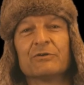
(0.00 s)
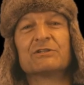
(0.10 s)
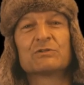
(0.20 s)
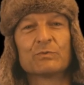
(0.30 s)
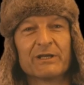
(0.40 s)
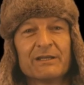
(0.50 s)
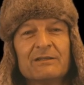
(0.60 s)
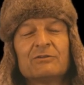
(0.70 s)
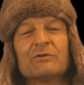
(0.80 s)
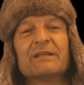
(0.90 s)
on its way
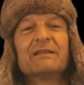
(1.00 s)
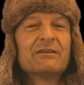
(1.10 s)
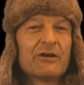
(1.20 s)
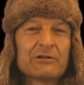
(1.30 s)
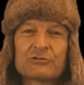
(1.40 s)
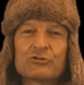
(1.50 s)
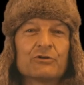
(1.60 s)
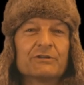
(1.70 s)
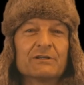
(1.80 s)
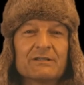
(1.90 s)
to an eternal
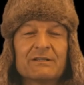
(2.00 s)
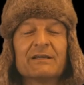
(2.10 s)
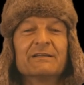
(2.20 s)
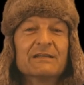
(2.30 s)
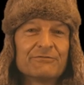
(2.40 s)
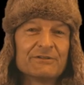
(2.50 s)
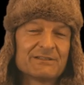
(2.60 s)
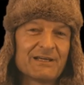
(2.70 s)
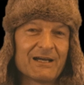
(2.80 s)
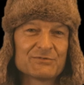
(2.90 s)
journey an infinite
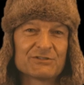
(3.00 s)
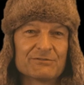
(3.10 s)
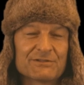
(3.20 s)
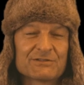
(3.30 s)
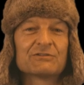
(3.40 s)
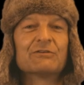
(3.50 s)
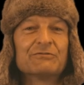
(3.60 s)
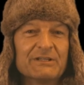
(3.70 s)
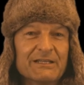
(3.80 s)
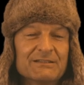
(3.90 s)
time series
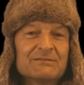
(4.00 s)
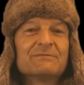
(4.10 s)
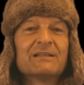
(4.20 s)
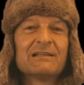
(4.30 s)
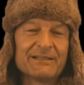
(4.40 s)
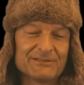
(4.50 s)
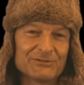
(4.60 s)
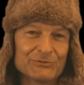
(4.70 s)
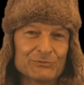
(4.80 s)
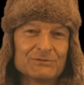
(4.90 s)
of date and
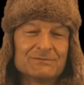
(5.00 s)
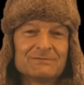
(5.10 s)
latitude.